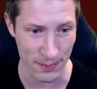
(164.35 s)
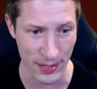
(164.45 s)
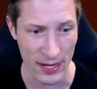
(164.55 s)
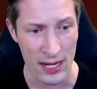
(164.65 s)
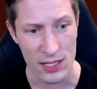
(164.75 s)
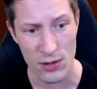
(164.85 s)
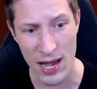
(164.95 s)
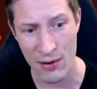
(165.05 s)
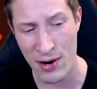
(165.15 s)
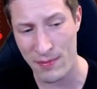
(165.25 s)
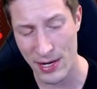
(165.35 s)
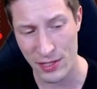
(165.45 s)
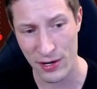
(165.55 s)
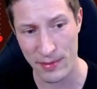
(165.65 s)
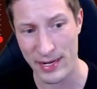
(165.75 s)
But so I want to make
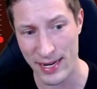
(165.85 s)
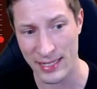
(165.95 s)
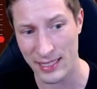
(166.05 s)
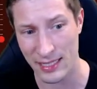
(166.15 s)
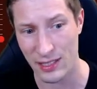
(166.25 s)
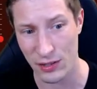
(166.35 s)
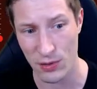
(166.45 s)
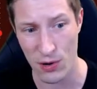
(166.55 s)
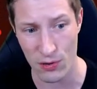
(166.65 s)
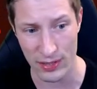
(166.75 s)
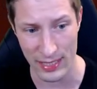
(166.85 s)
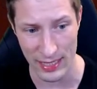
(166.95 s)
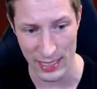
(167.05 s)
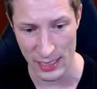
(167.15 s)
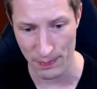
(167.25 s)
sure I'm connecting to only
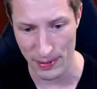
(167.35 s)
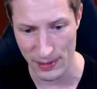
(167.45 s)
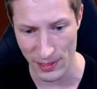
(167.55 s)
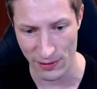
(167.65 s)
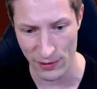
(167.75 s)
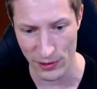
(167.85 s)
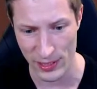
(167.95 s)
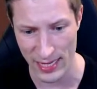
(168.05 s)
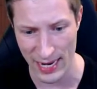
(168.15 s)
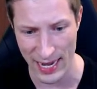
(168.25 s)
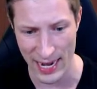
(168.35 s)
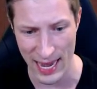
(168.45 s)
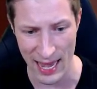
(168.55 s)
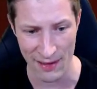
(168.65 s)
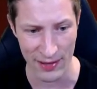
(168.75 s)
these servers that I
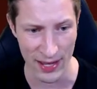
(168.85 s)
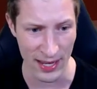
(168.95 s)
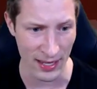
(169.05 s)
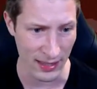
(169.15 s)
have uh,